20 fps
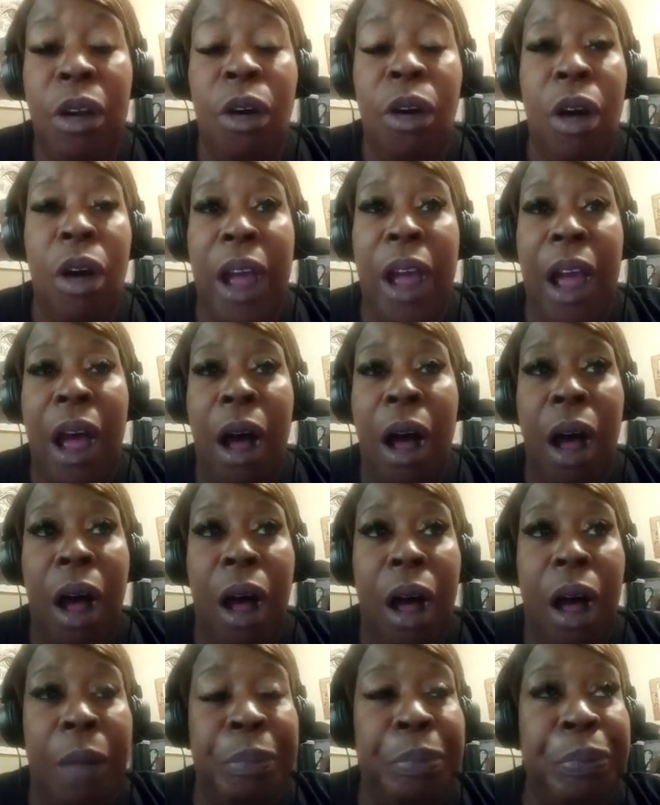long
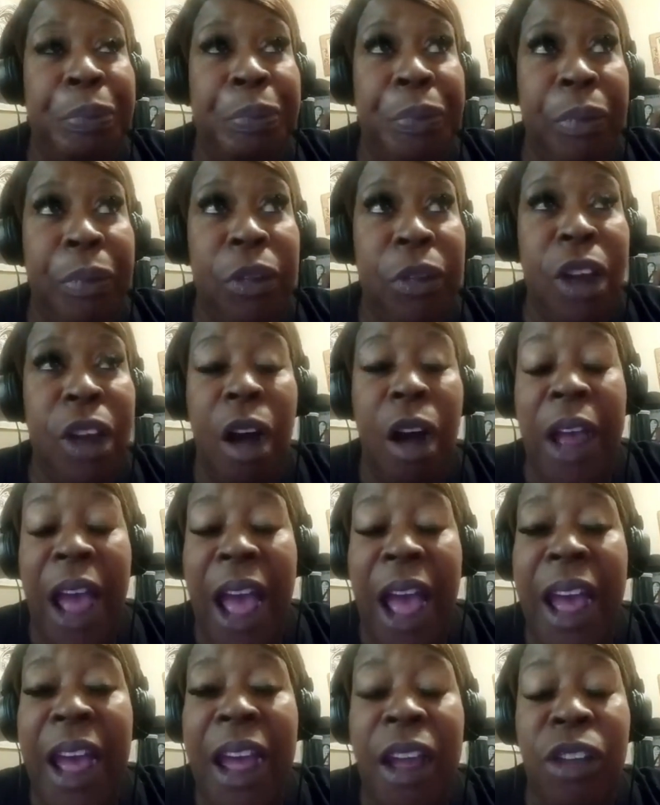young
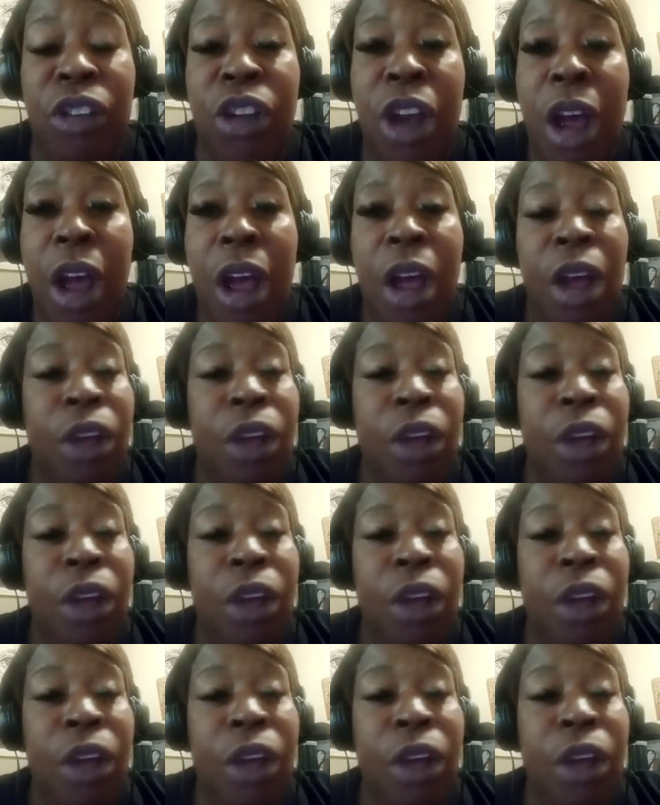age.